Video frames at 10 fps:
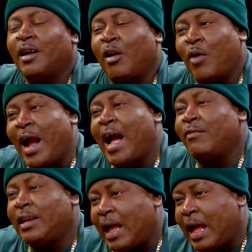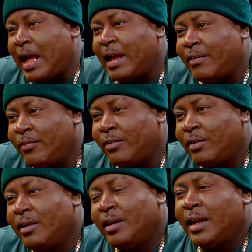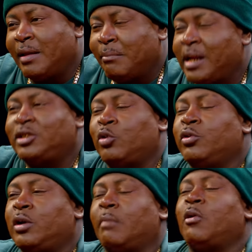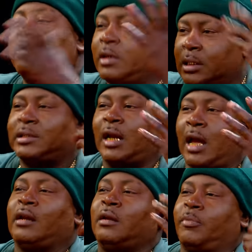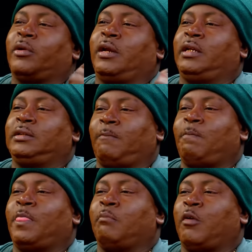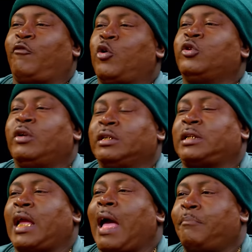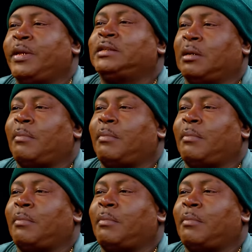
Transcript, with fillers: Arrive alive, and make sure you come on this side of the bridge before you can say, I've been to